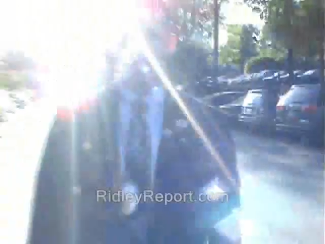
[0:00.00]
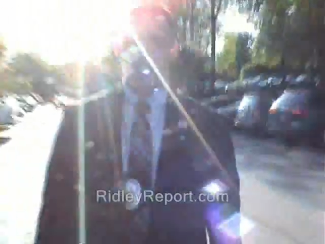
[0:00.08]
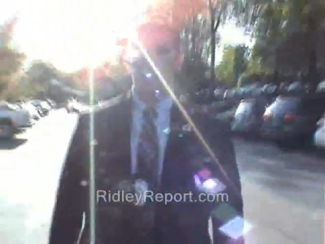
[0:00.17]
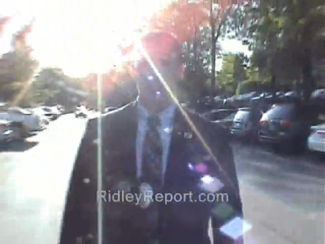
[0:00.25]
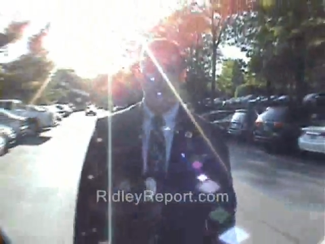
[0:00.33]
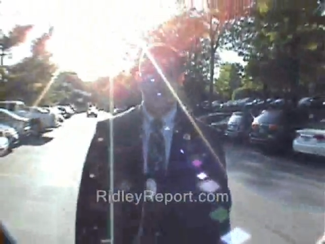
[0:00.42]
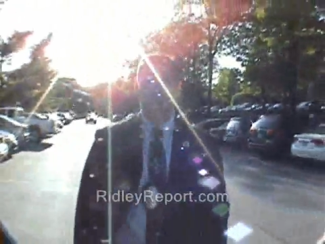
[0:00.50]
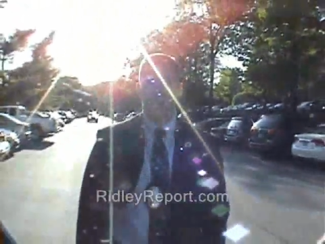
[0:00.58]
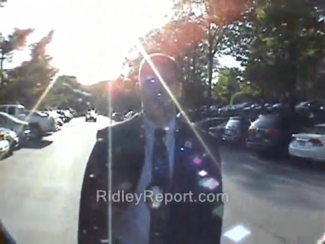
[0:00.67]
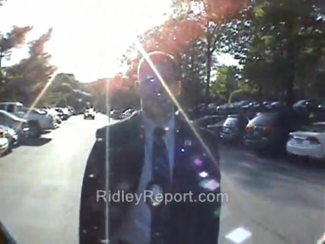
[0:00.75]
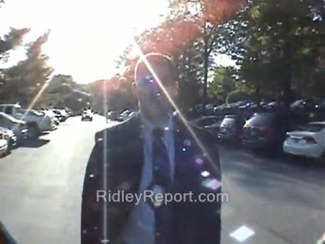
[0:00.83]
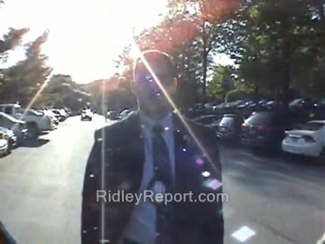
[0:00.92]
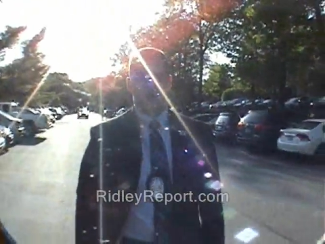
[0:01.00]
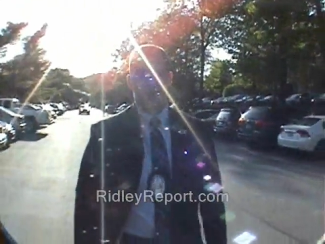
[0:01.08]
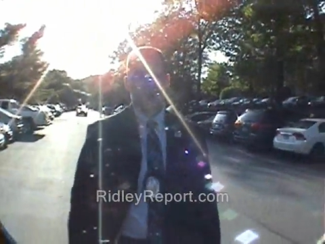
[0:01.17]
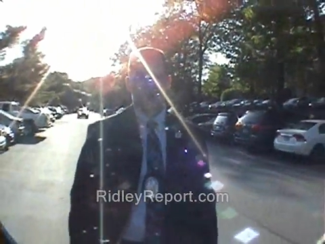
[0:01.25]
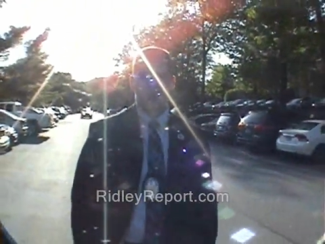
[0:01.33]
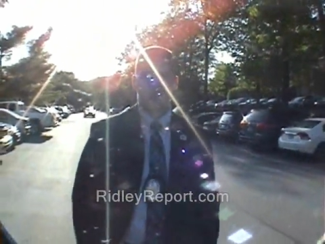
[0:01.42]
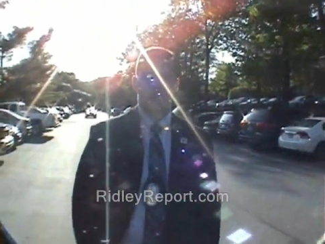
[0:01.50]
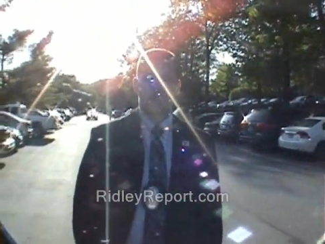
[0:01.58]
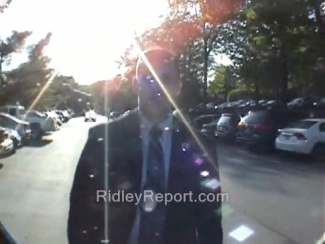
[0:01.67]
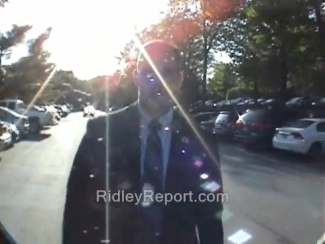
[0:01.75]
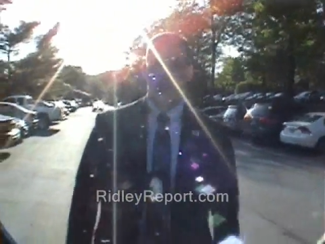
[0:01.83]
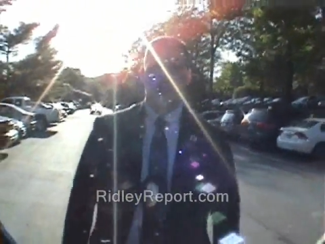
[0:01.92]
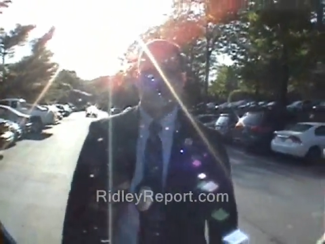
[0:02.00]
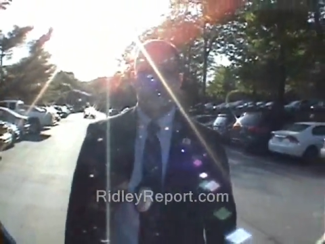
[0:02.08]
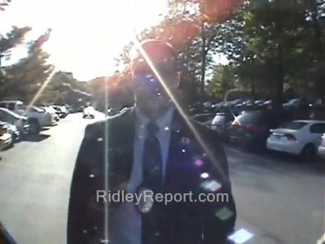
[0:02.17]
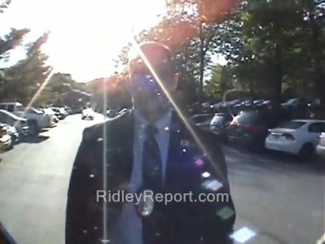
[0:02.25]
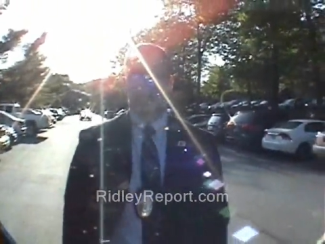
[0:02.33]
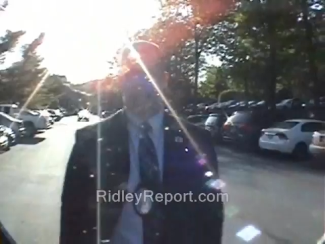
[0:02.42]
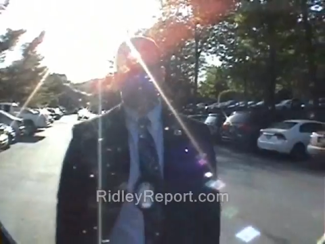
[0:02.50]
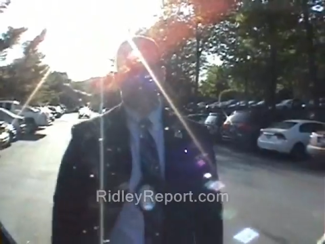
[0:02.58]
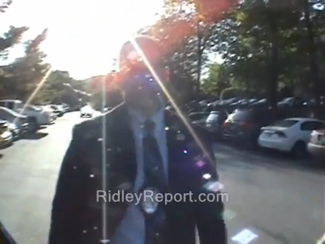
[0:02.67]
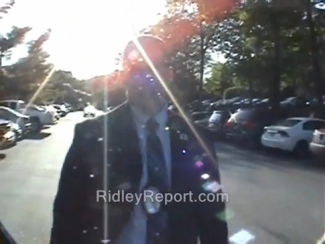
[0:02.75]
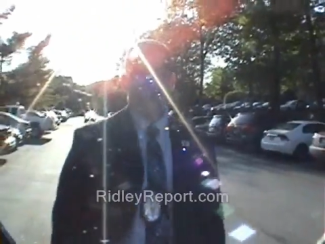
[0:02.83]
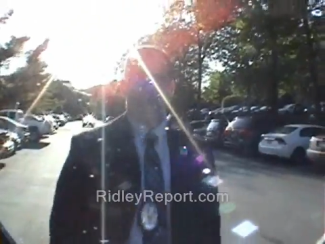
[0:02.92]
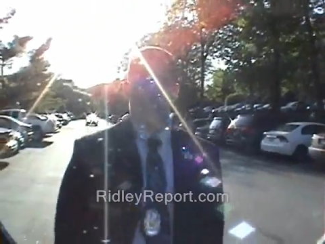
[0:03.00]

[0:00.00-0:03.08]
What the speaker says: No face is visible, so there are no lips to read.